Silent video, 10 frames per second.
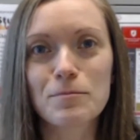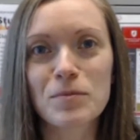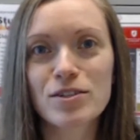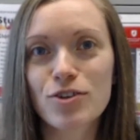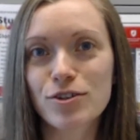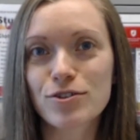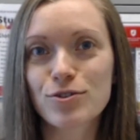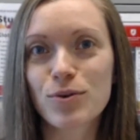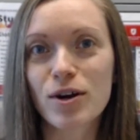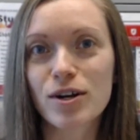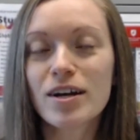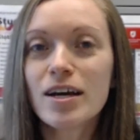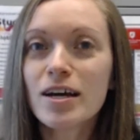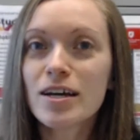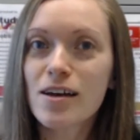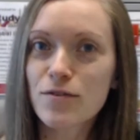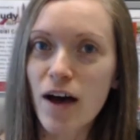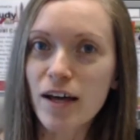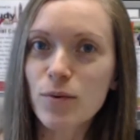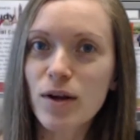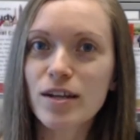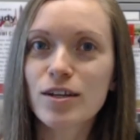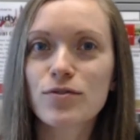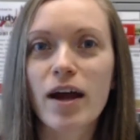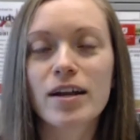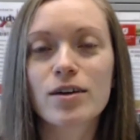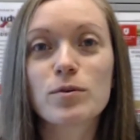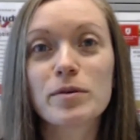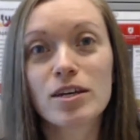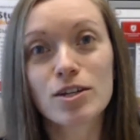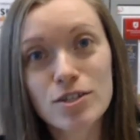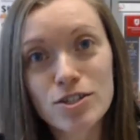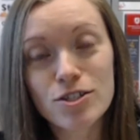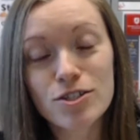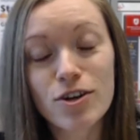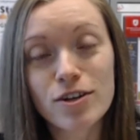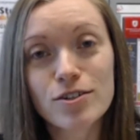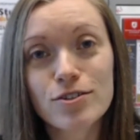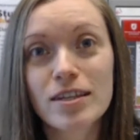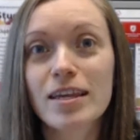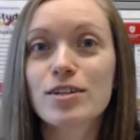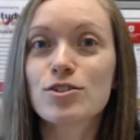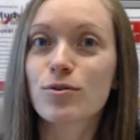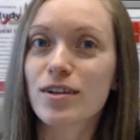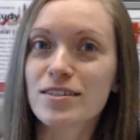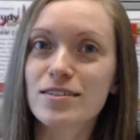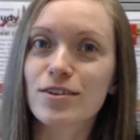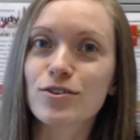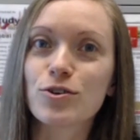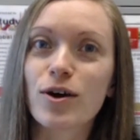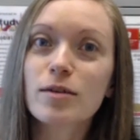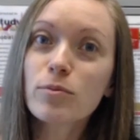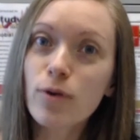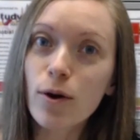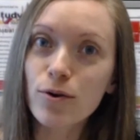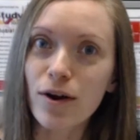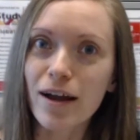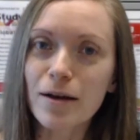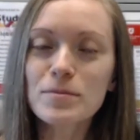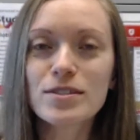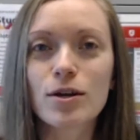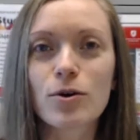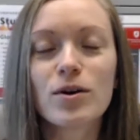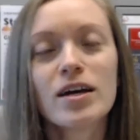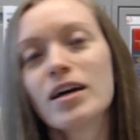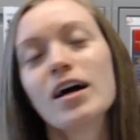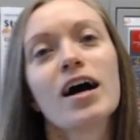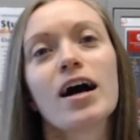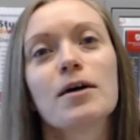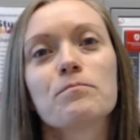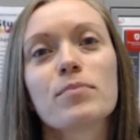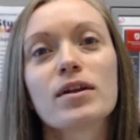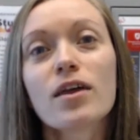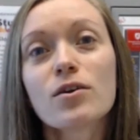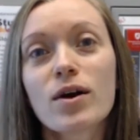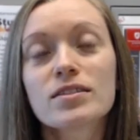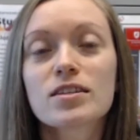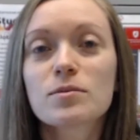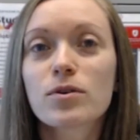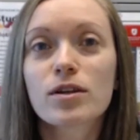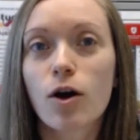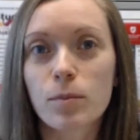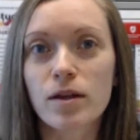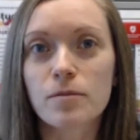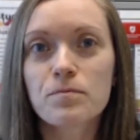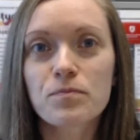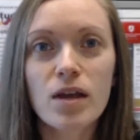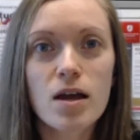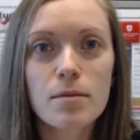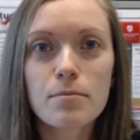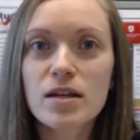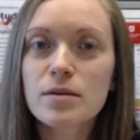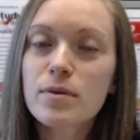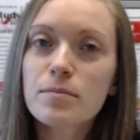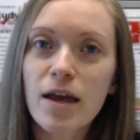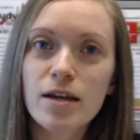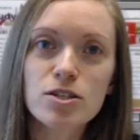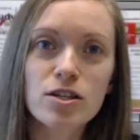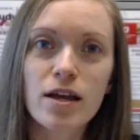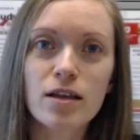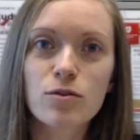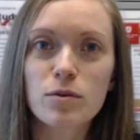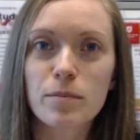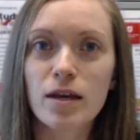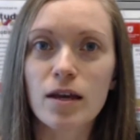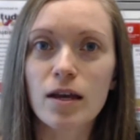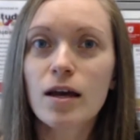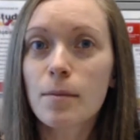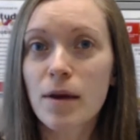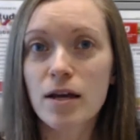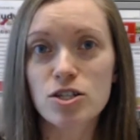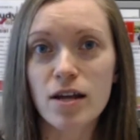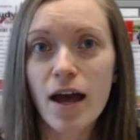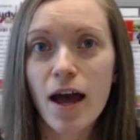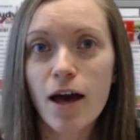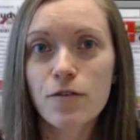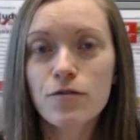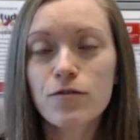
Instructors who are evaluating your writing will be English instructors and they don't necessarily know how to program. But otherwise it's pretty open. Minimum page length would be 1.5 pages.